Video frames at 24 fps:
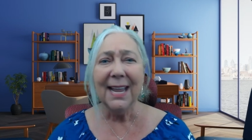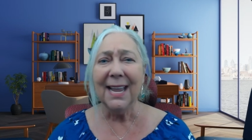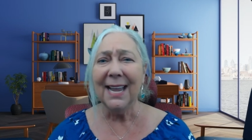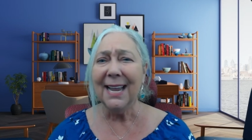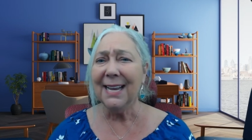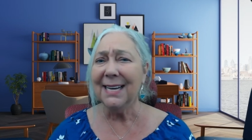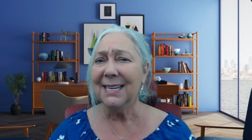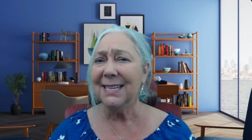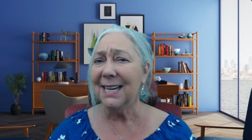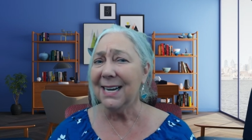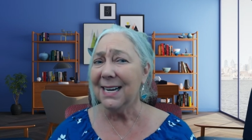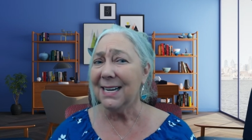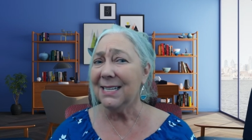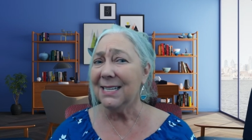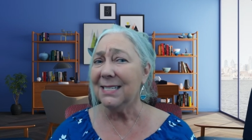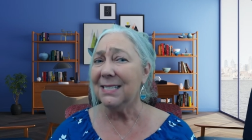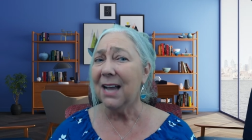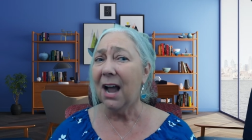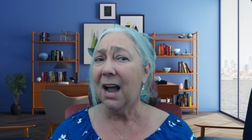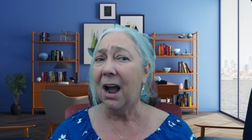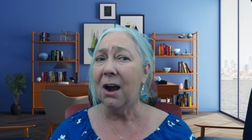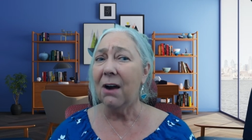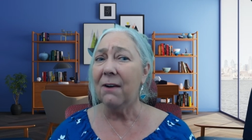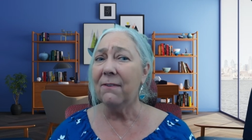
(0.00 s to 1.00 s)
it
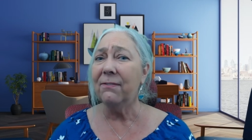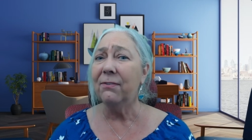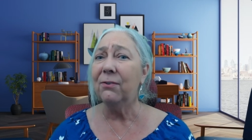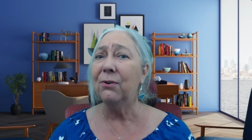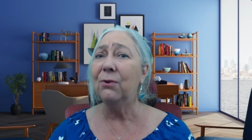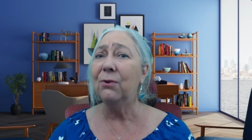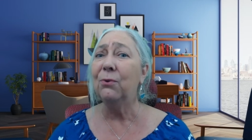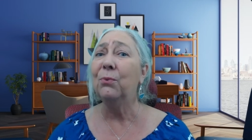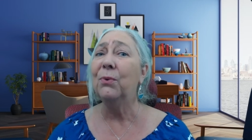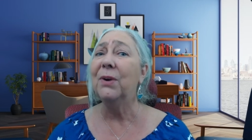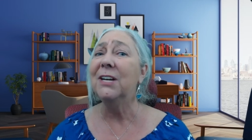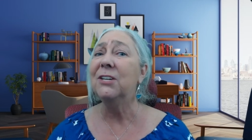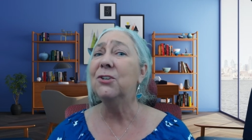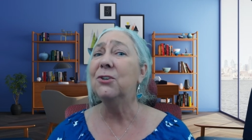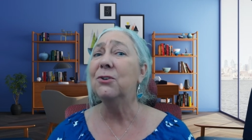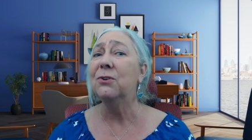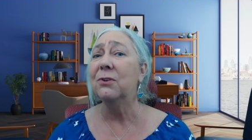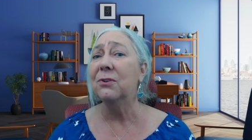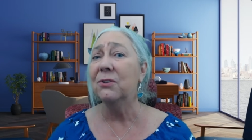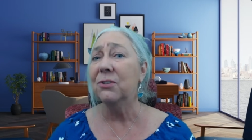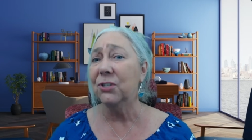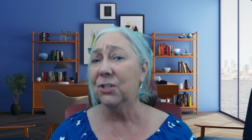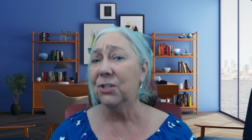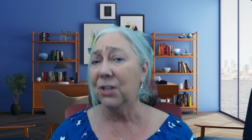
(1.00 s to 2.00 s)
does offer
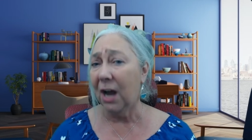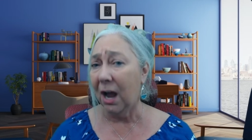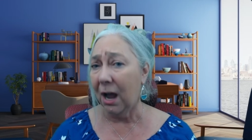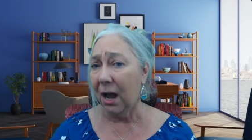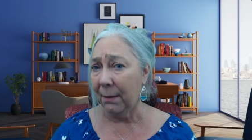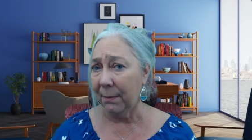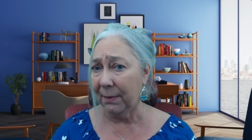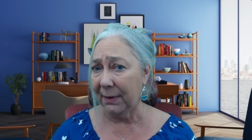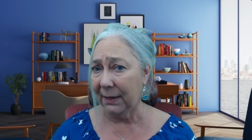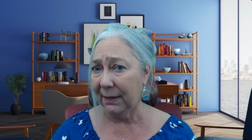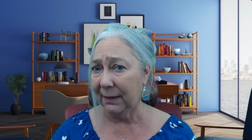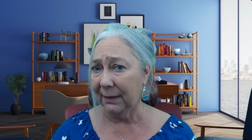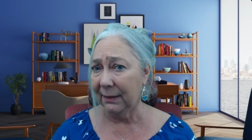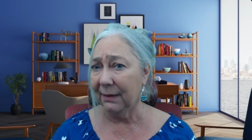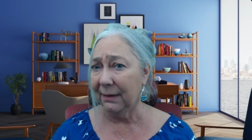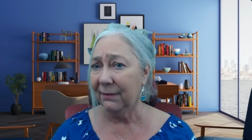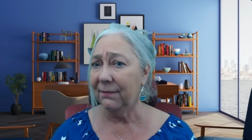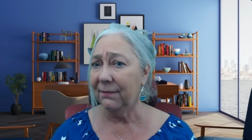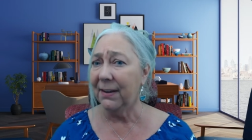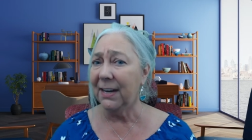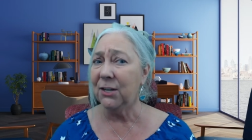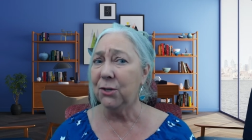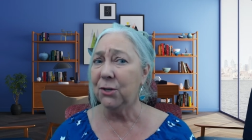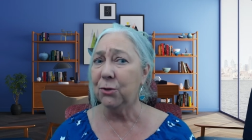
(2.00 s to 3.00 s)
regional shopping
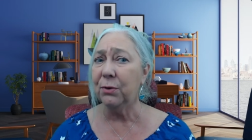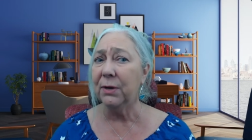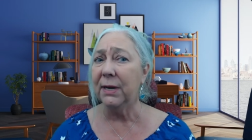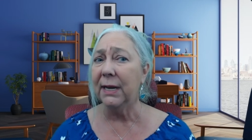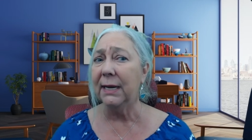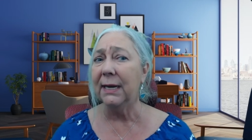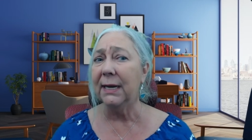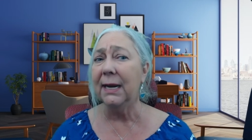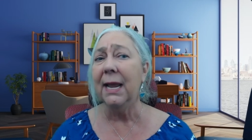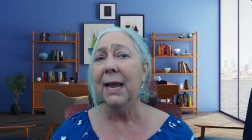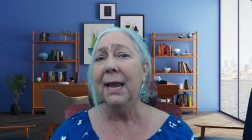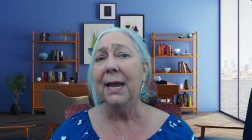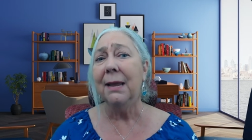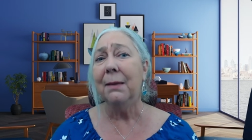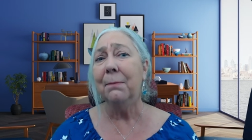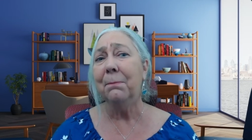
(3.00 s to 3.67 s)
featuring